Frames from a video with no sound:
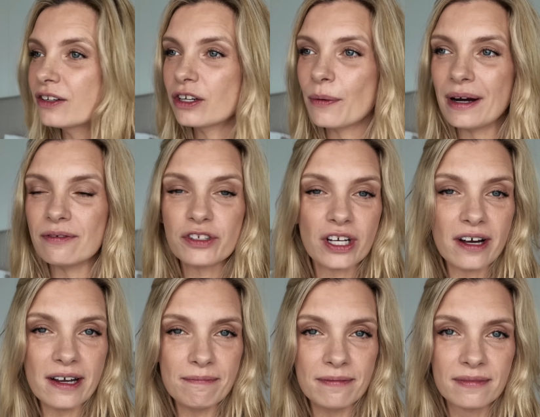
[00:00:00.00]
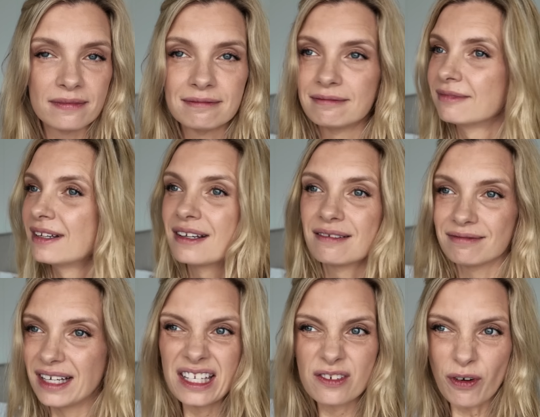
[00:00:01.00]
don't go out on time,
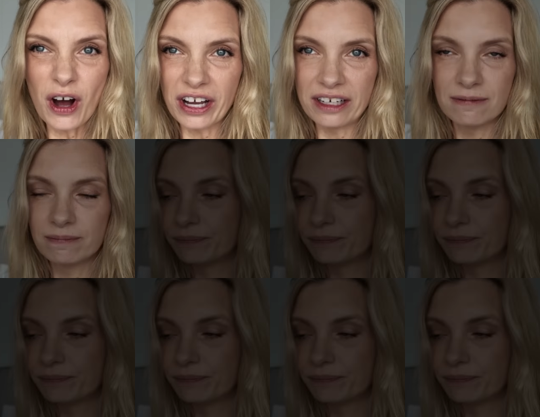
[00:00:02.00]
it's fine.